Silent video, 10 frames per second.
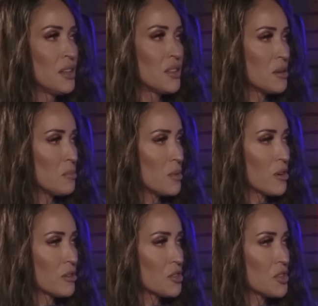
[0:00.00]
the
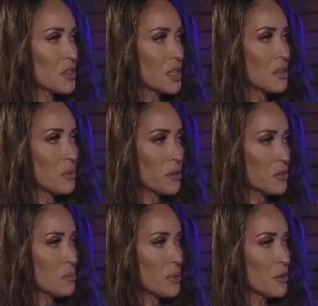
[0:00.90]
march we're
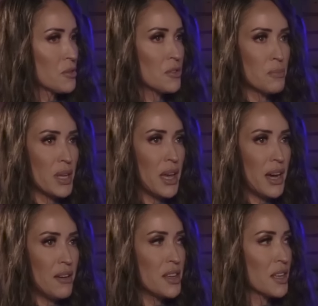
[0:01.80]
supposed to be
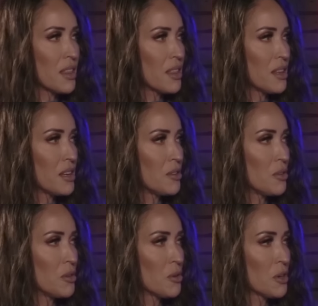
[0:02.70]
having, the
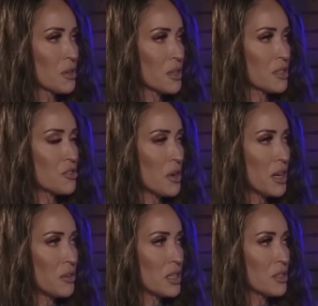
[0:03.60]
New York
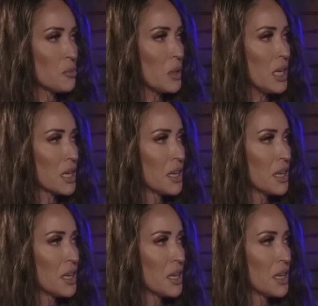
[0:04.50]
trial this week.